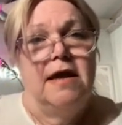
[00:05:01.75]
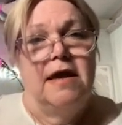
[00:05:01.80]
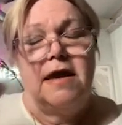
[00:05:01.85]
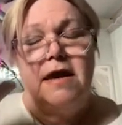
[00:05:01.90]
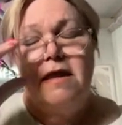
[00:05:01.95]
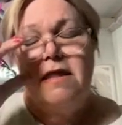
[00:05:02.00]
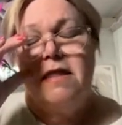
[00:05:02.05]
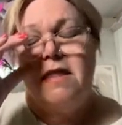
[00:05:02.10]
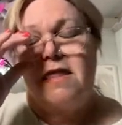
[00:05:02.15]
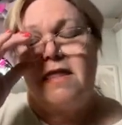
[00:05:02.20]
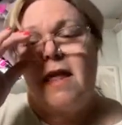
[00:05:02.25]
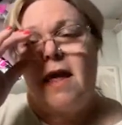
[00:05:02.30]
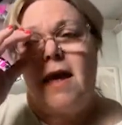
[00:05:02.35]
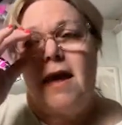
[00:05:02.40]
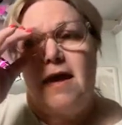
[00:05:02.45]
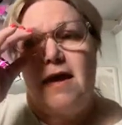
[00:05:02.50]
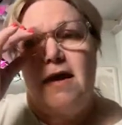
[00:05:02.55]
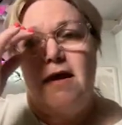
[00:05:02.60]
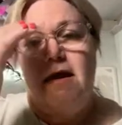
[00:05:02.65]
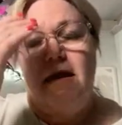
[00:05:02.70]
it's
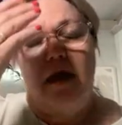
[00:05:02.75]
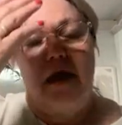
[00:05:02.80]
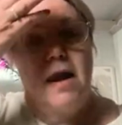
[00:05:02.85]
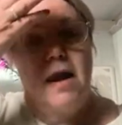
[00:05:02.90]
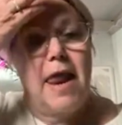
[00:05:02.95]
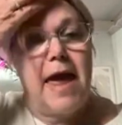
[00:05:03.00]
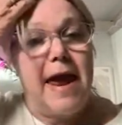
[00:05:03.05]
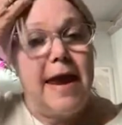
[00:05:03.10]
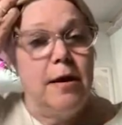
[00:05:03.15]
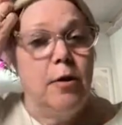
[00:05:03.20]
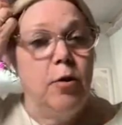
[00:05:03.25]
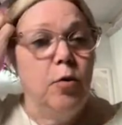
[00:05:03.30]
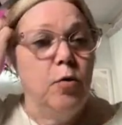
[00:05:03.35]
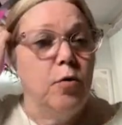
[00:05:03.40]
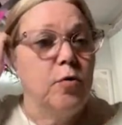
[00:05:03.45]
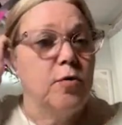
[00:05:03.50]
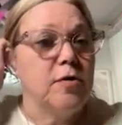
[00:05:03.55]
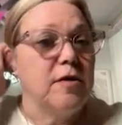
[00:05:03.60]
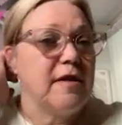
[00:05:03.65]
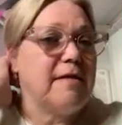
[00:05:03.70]
a
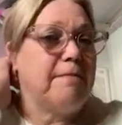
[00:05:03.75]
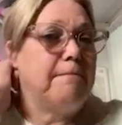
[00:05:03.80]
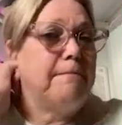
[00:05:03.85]
landlord's